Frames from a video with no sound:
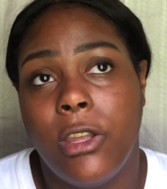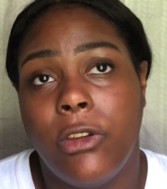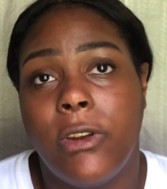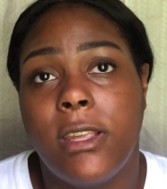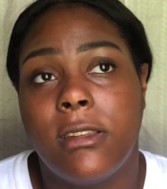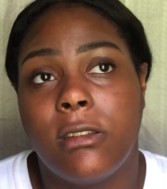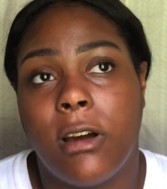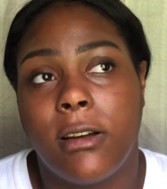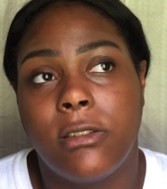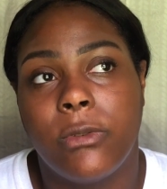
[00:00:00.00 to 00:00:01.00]
you need to
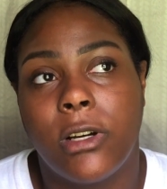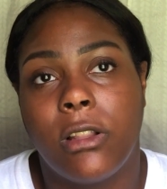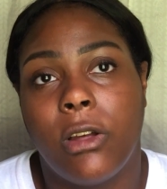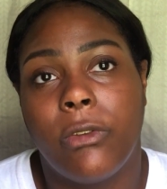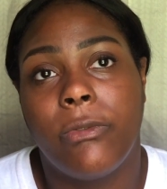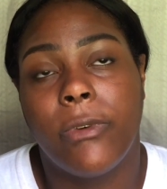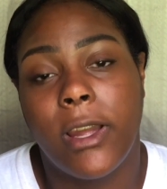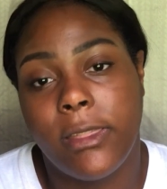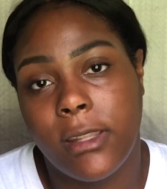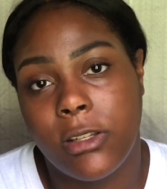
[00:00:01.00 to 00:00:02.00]
talk to a close
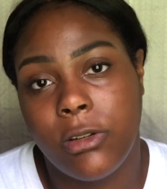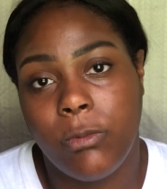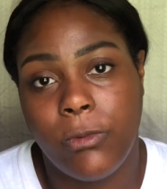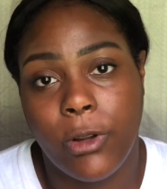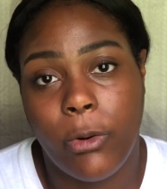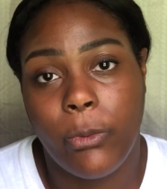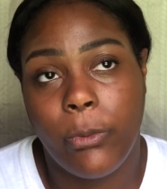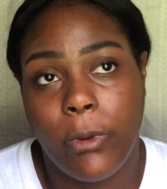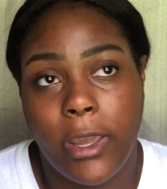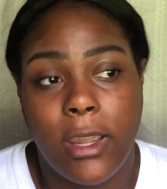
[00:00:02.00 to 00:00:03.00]
friend that you don't
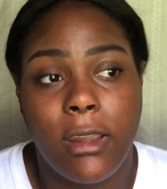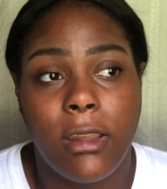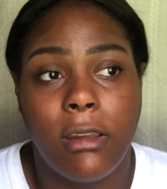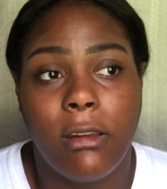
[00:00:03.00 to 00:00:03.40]
like